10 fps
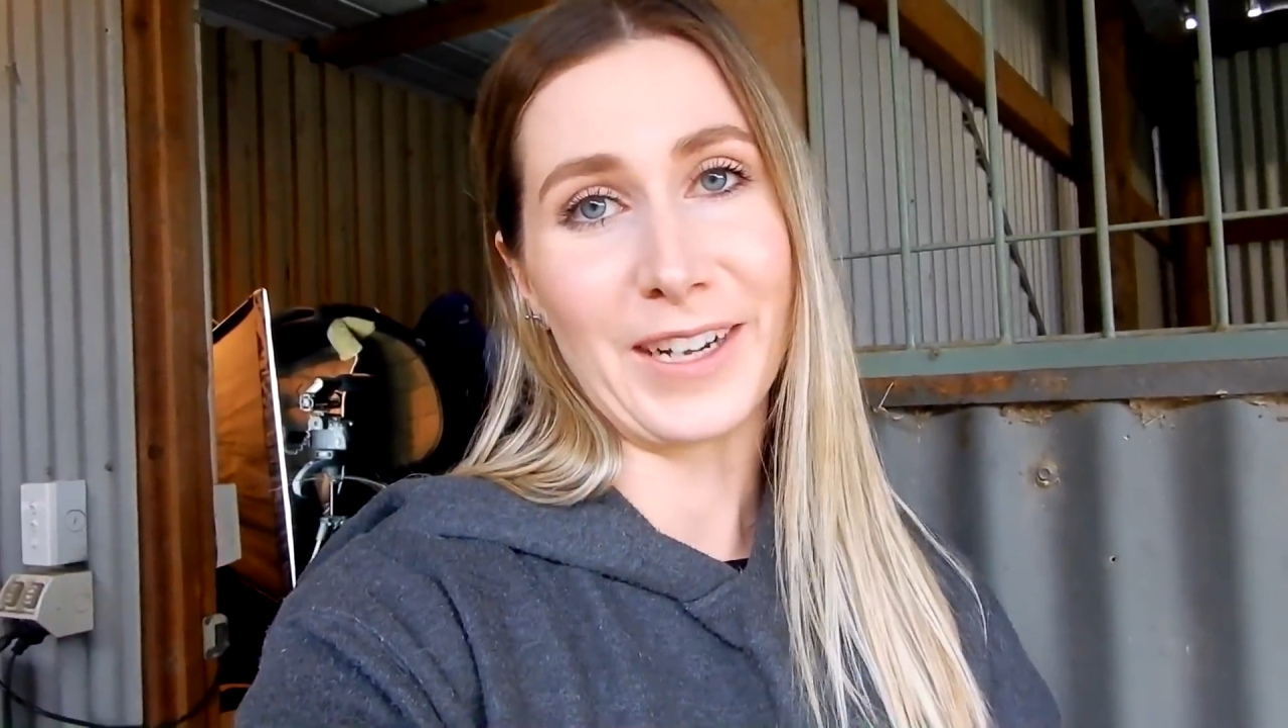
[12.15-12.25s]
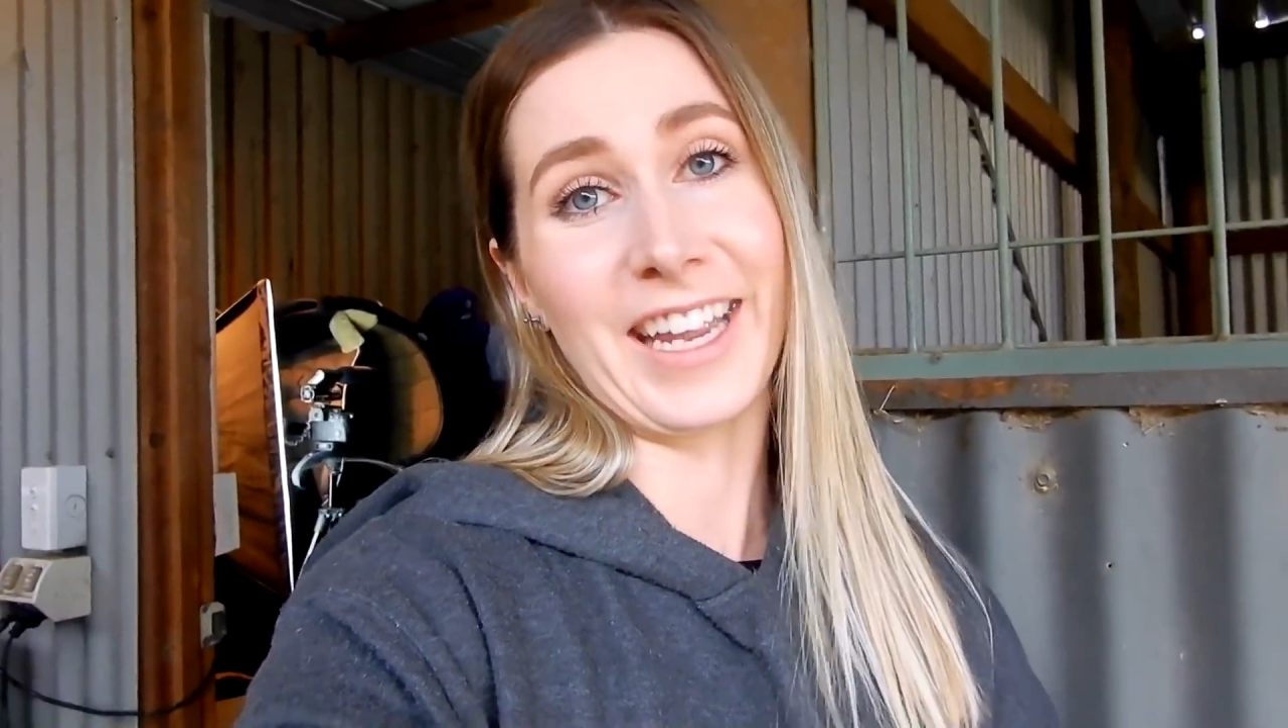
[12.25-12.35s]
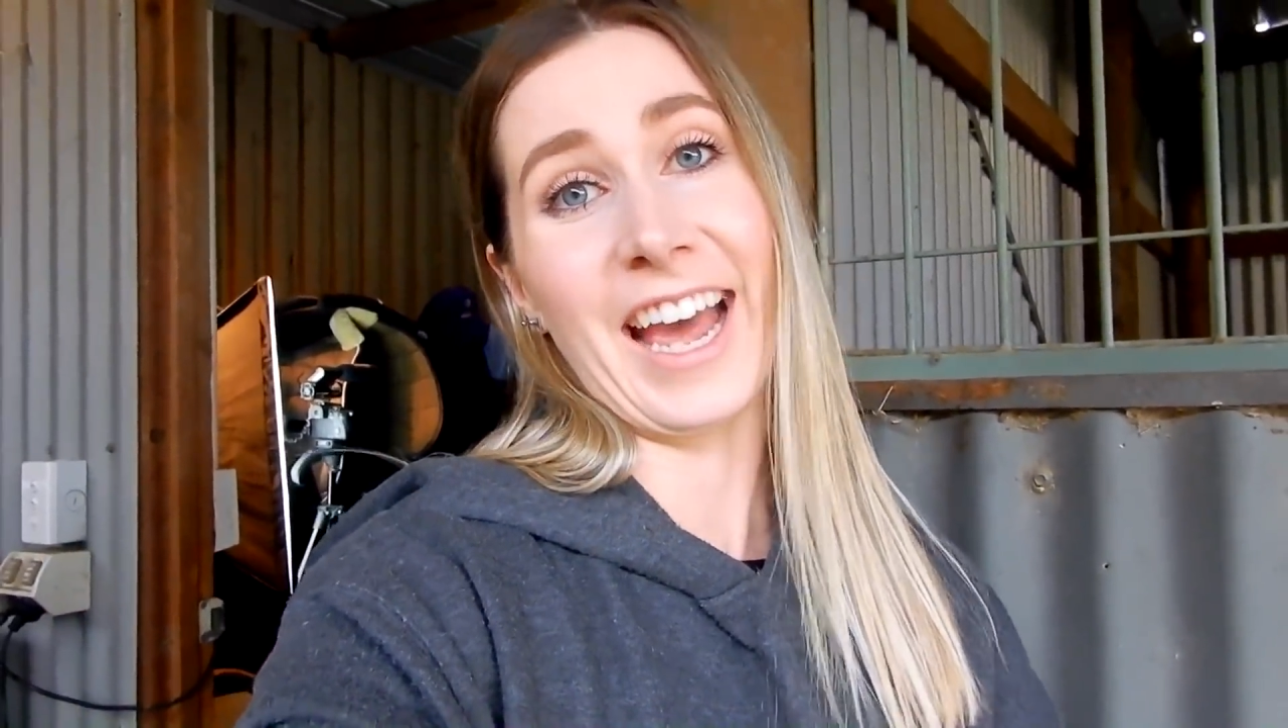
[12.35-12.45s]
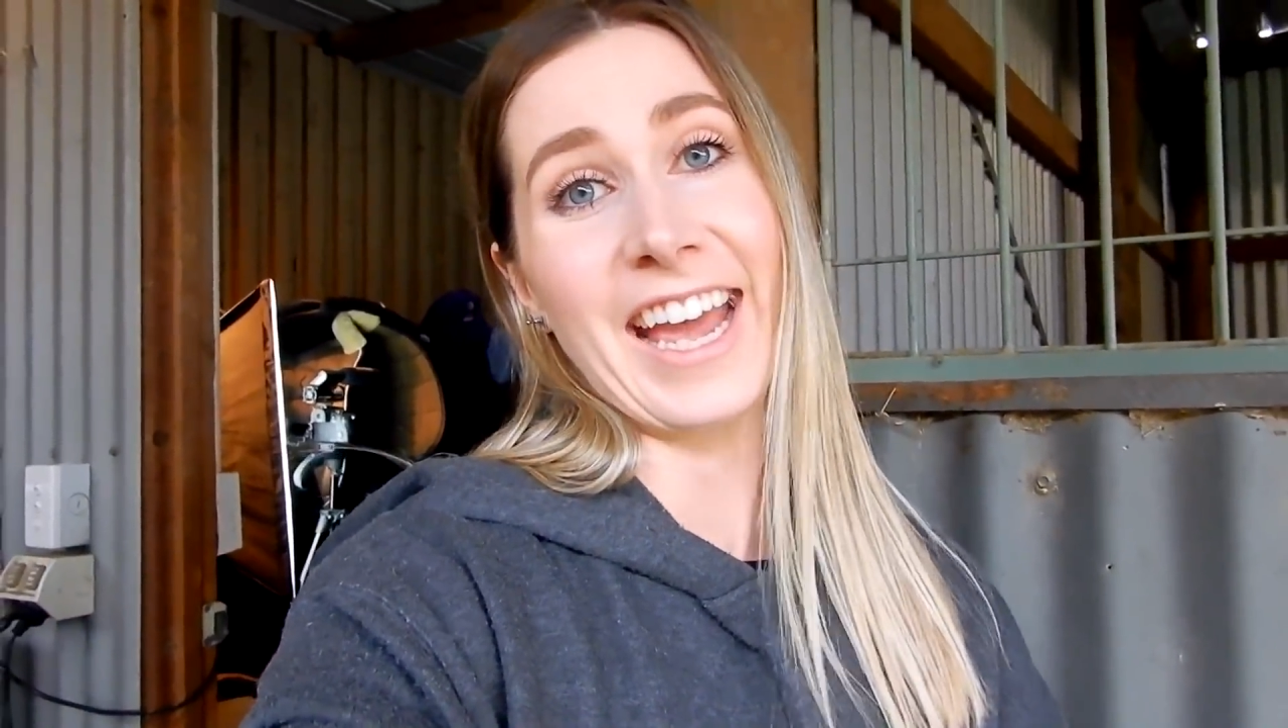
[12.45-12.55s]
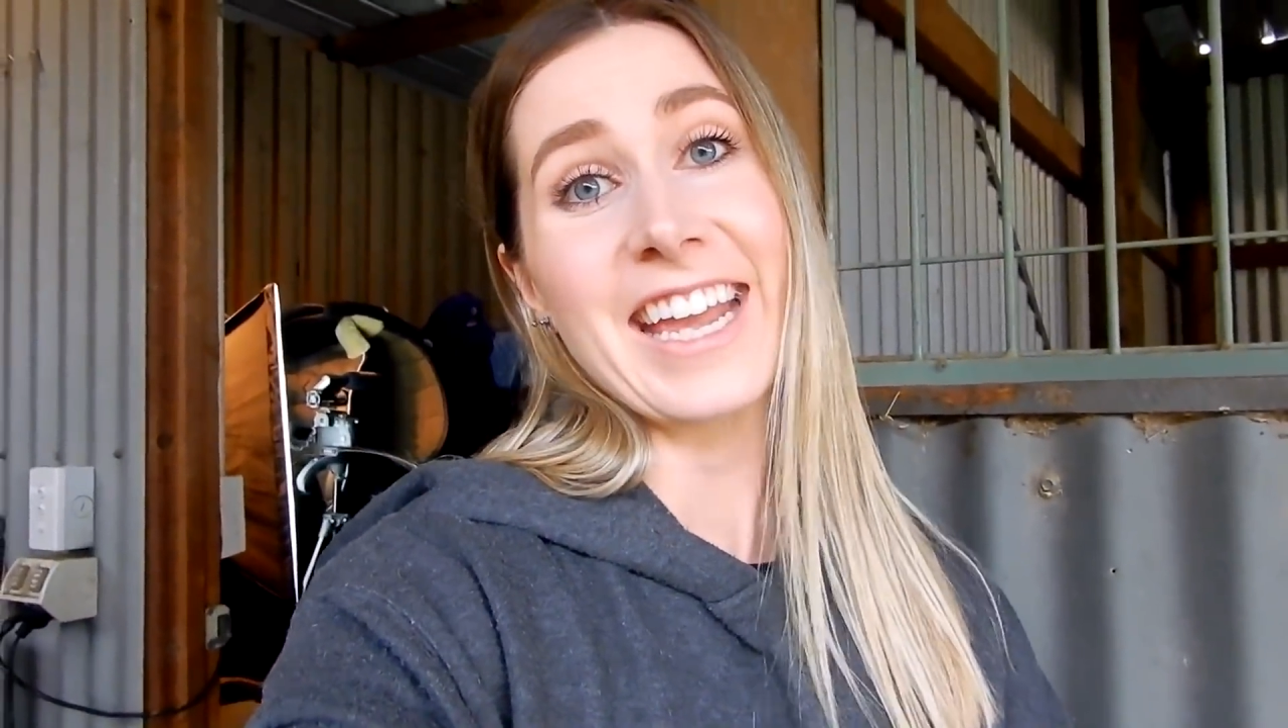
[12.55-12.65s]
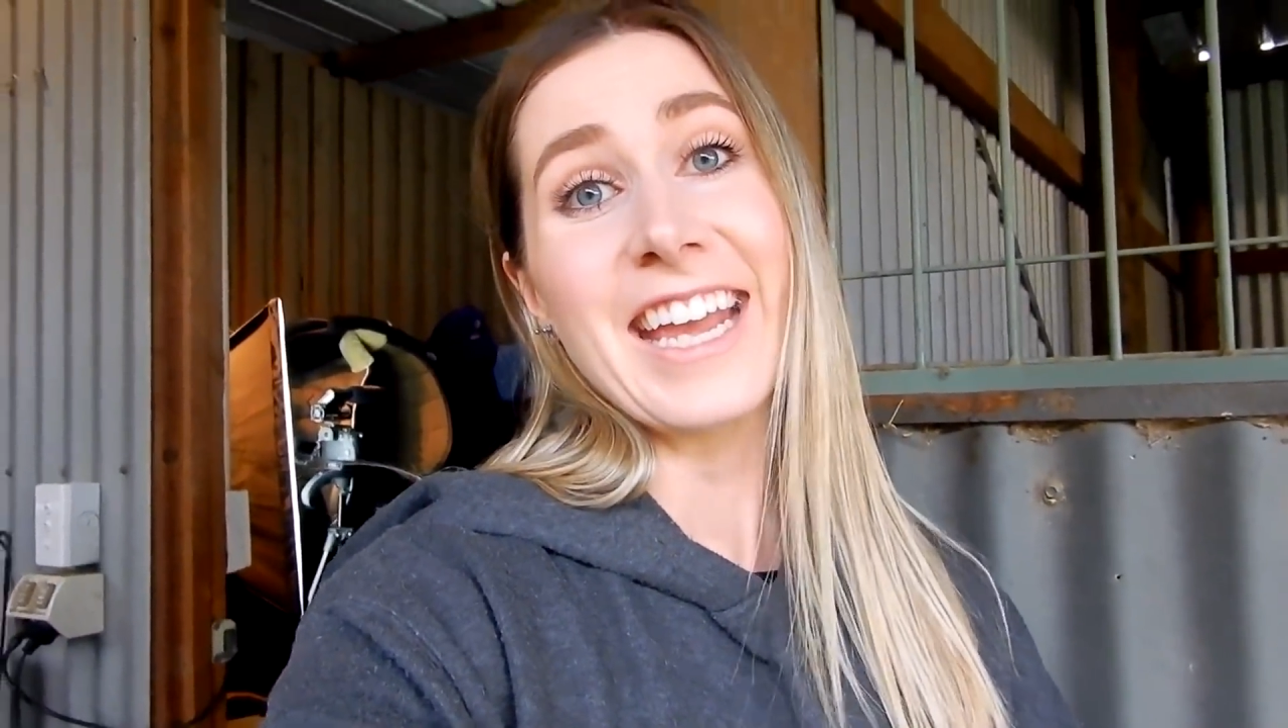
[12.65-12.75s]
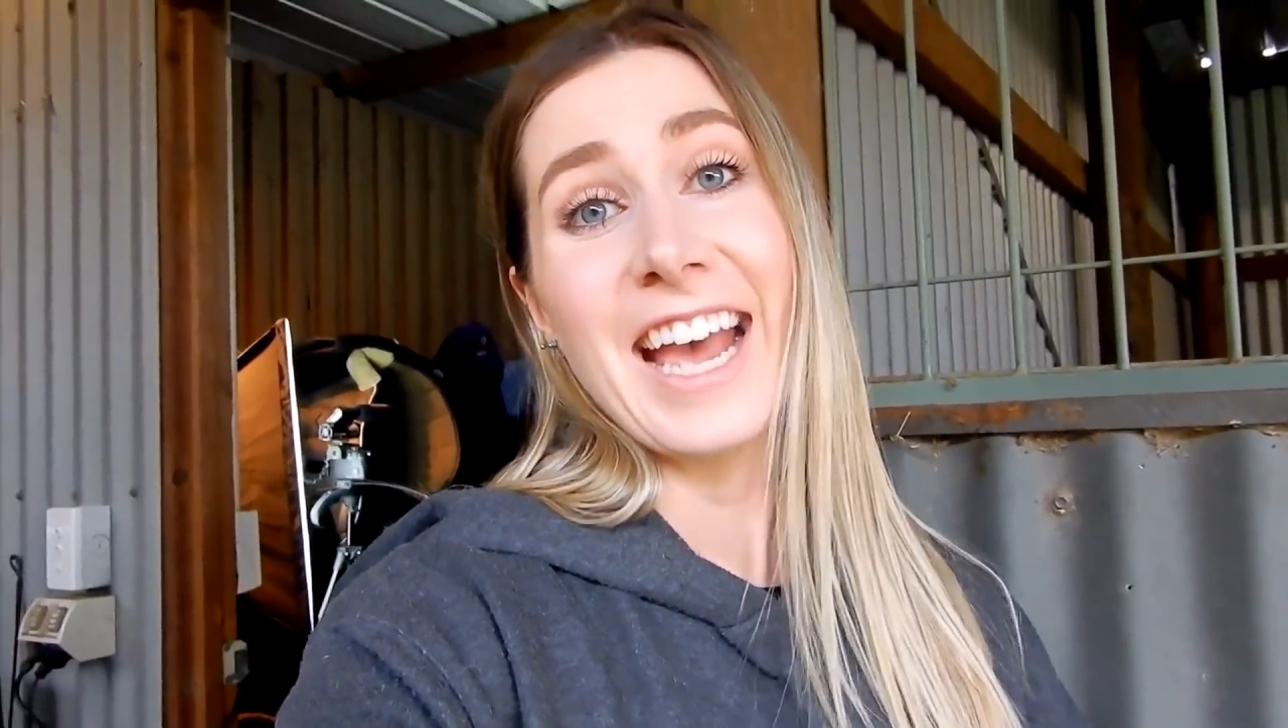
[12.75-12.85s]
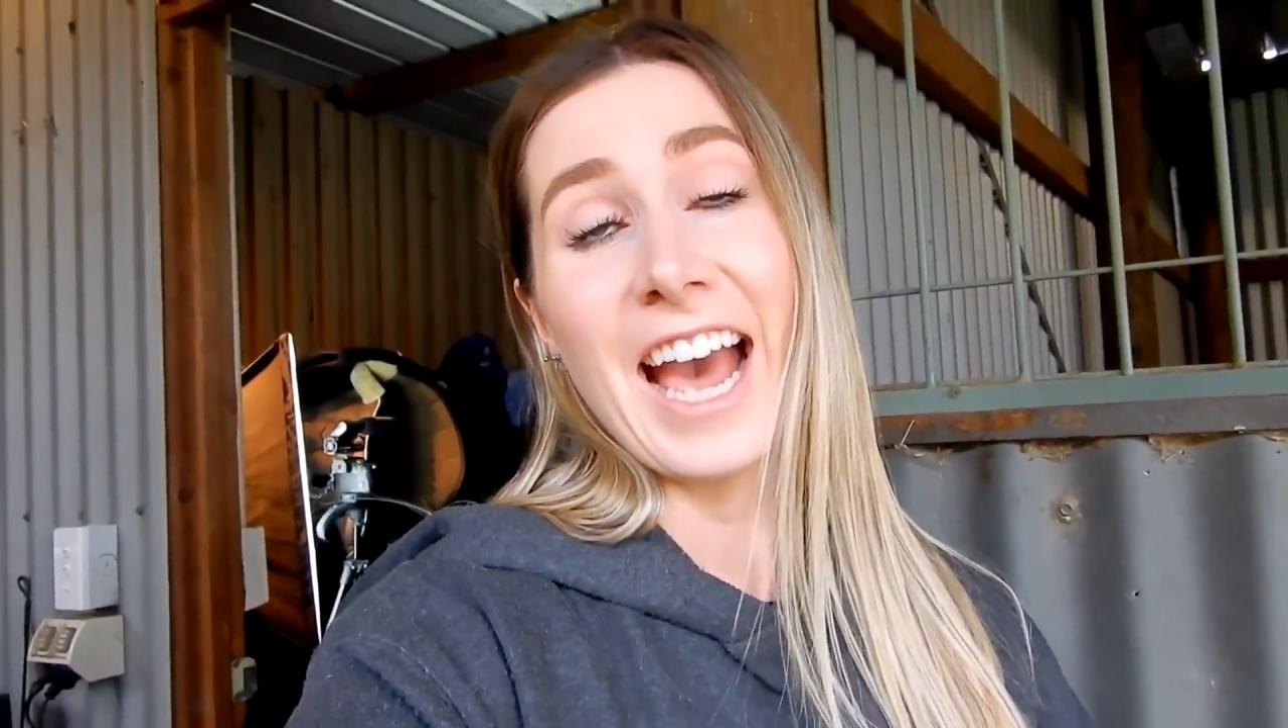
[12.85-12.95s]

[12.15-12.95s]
okay?